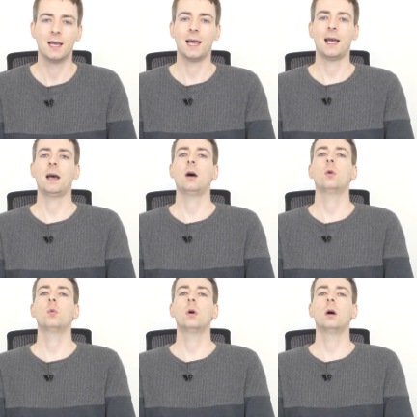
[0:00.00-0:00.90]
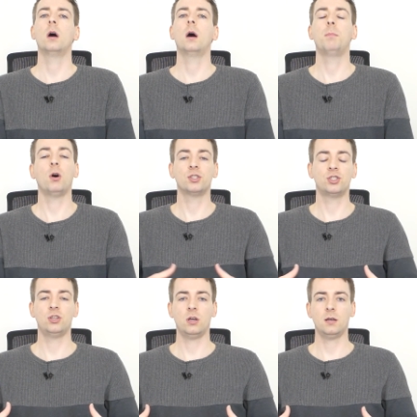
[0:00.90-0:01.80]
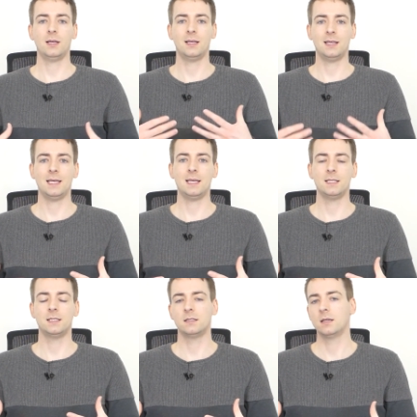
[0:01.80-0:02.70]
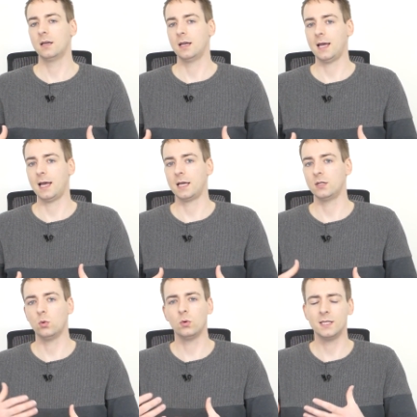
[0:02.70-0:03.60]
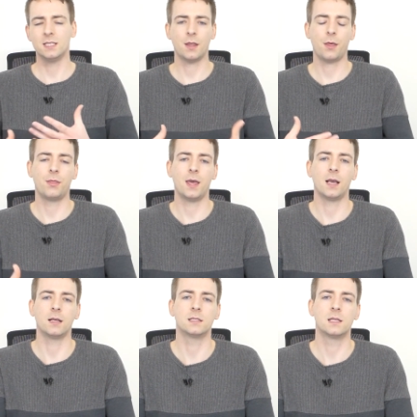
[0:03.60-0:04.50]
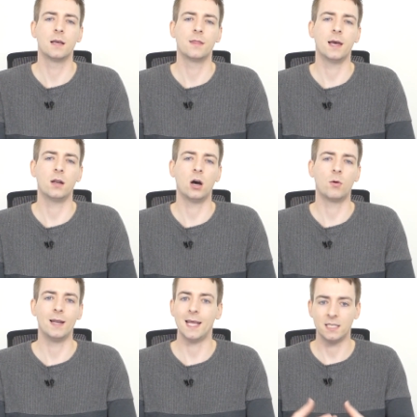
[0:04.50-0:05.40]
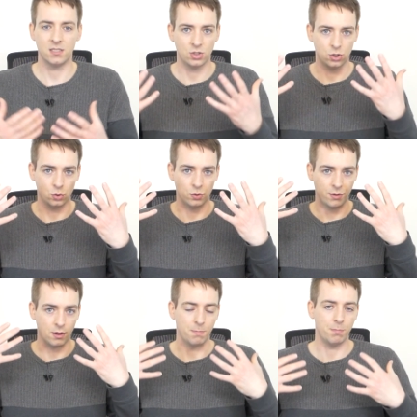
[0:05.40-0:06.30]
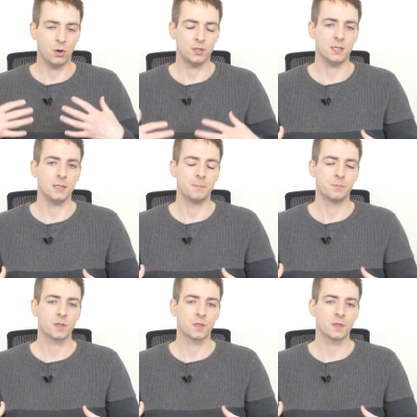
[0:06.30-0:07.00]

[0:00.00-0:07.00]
how our posture is, and all these other things that are related to the body.